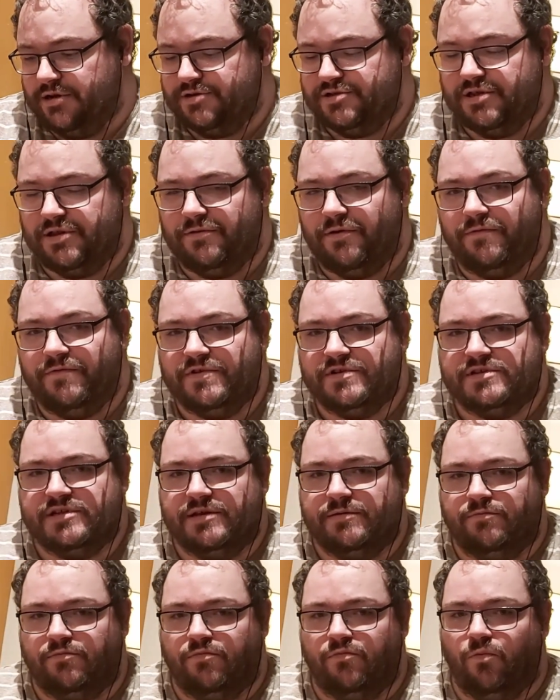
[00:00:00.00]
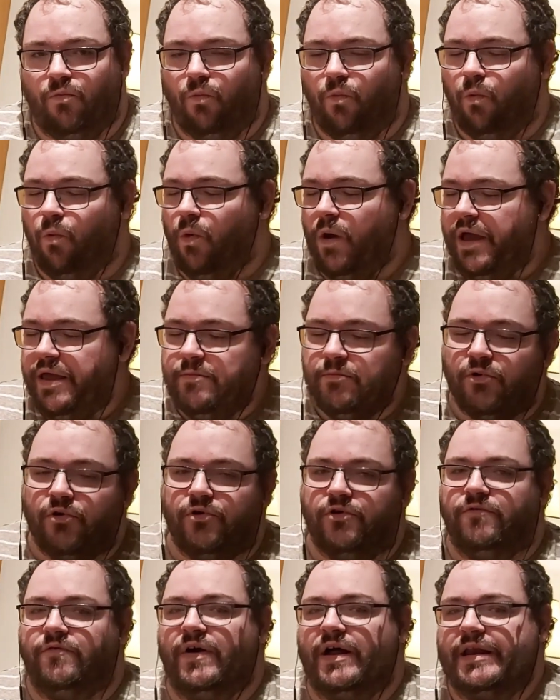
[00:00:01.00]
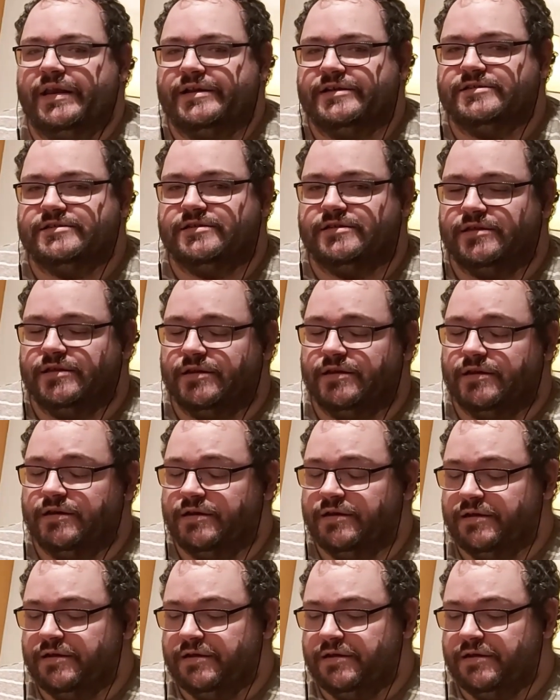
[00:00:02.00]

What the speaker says: So they're obviously way more advanced than